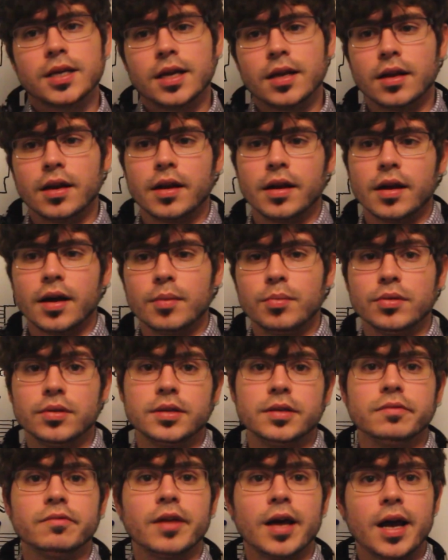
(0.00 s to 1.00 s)
and I
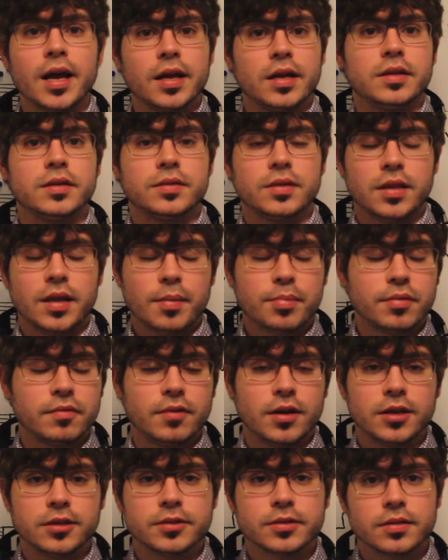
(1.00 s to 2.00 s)
believe that
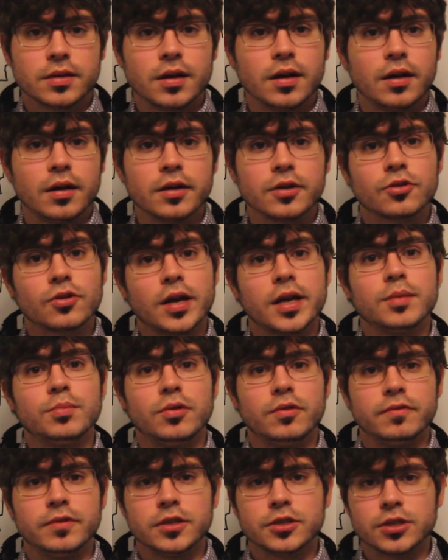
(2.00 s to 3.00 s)
provides
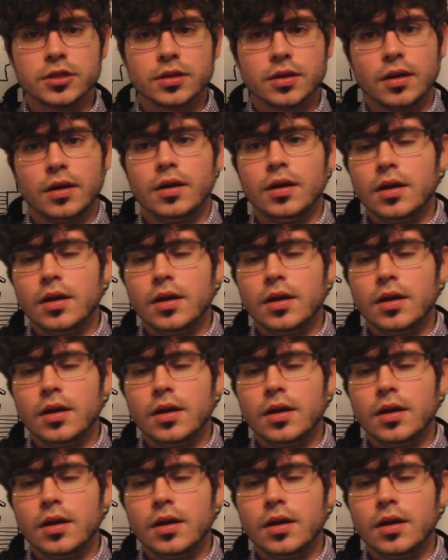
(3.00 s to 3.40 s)
incredible vision,